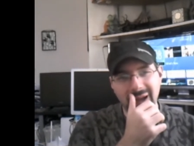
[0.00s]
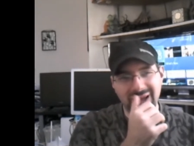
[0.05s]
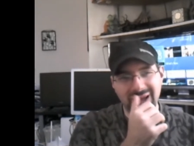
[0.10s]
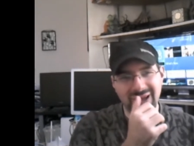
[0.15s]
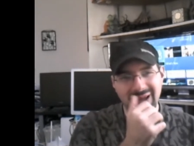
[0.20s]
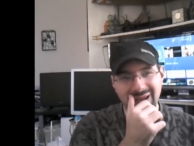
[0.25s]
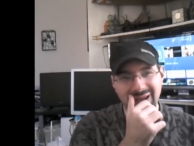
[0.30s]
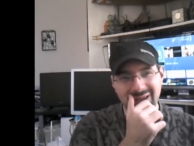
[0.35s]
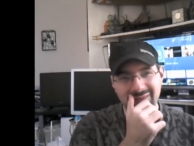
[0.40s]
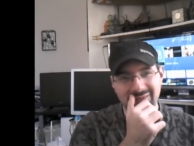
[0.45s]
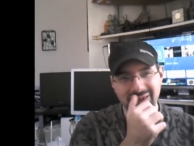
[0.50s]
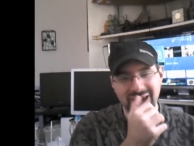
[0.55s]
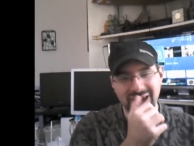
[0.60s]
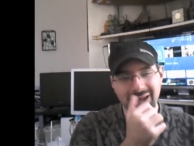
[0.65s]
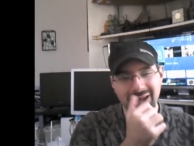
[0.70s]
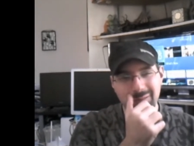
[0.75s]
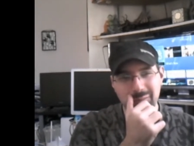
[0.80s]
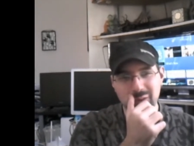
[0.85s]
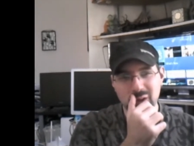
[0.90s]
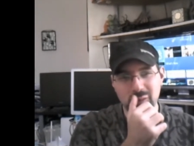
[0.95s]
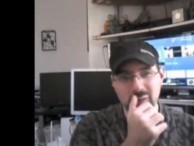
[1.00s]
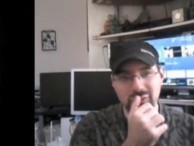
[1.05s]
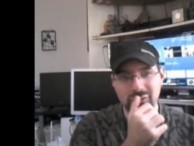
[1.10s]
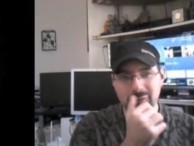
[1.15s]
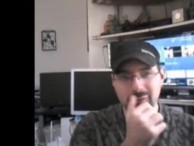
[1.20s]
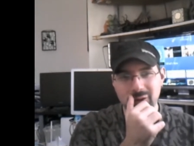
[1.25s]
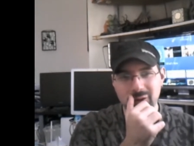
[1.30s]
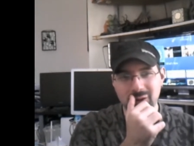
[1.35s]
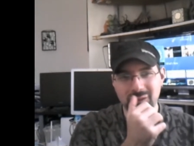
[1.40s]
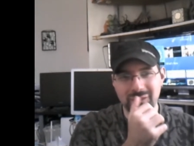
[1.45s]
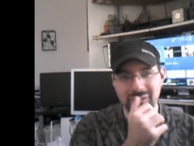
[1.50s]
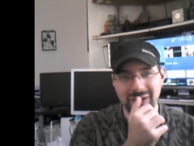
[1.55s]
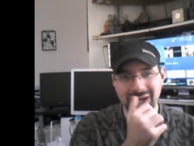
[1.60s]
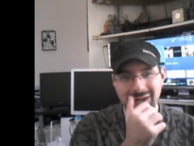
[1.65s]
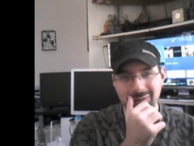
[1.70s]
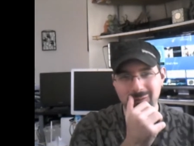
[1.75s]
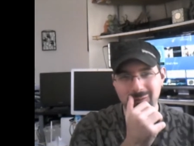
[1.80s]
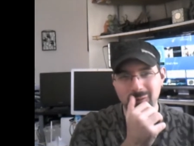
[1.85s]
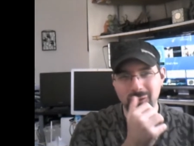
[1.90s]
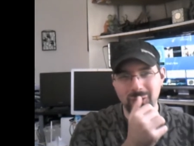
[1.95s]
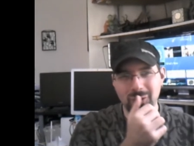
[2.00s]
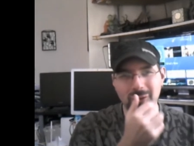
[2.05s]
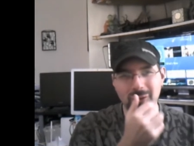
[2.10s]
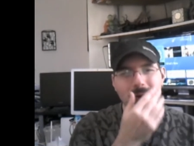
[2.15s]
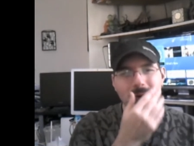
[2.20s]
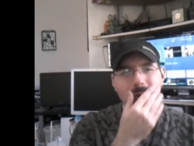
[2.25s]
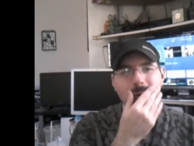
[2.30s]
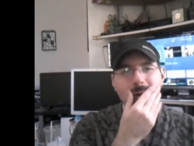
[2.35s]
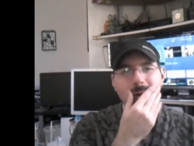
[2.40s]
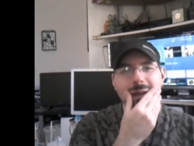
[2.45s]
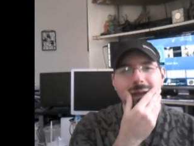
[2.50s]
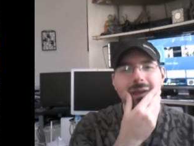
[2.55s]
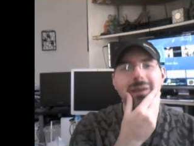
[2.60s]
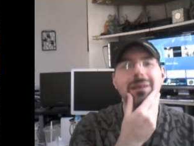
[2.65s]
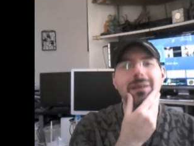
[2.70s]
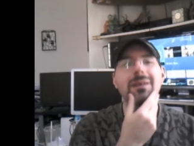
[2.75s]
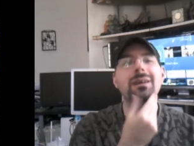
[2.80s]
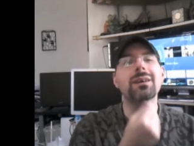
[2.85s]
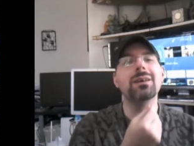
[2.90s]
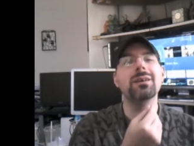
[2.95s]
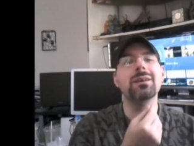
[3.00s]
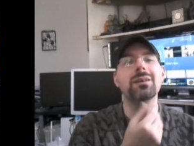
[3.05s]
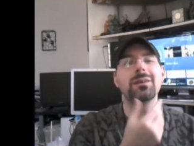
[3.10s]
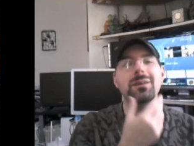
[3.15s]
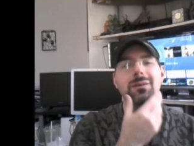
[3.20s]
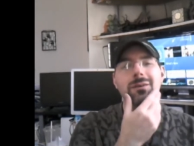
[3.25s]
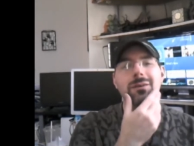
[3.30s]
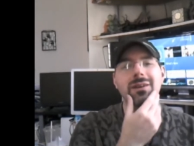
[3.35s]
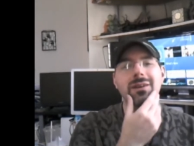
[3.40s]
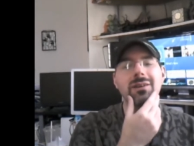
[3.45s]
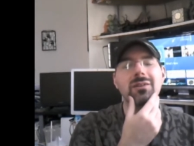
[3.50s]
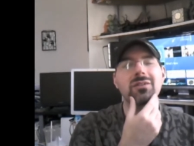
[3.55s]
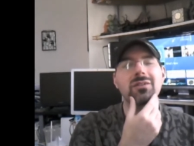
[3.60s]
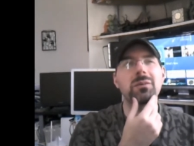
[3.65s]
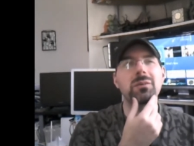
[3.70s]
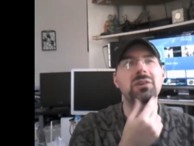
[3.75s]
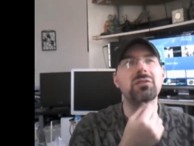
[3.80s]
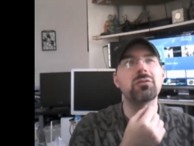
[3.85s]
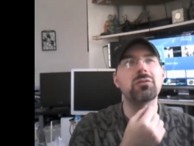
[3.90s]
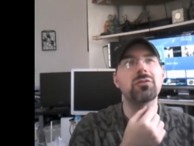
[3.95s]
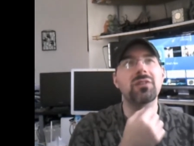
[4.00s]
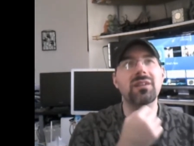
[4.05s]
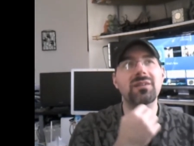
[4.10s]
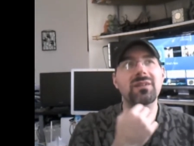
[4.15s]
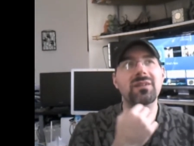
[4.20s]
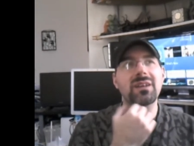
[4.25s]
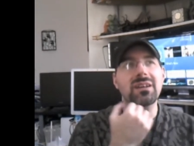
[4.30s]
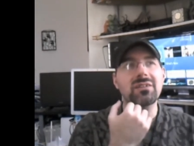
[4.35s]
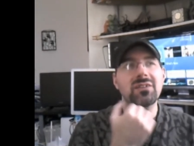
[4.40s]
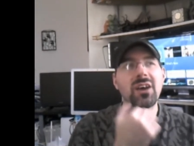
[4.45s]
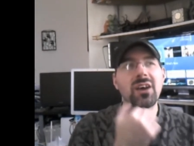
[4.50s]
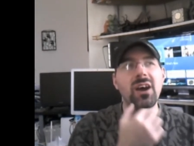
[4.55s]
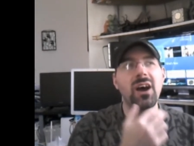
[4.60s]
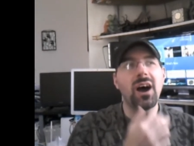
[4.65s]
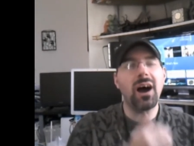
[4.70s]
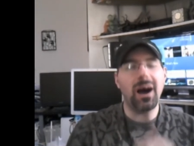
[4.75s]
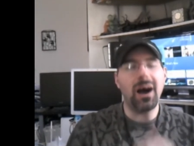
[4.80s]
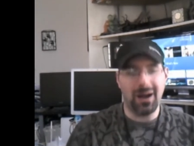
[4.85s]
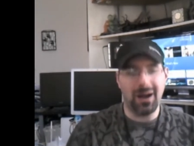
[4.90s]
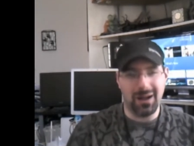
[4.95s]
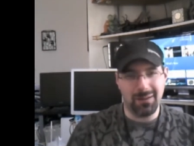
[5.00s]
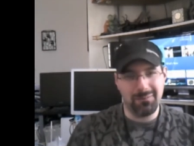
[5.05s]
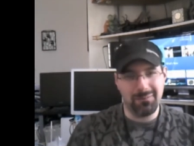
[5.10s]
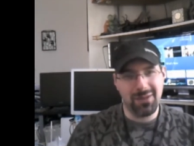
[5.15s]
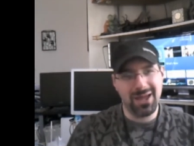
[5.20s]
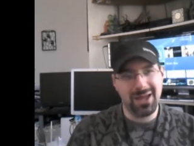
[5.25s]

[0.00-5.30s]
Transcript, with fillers: if I had a blooper reel, man, woo-wee, you'd hear some interesting things. Um,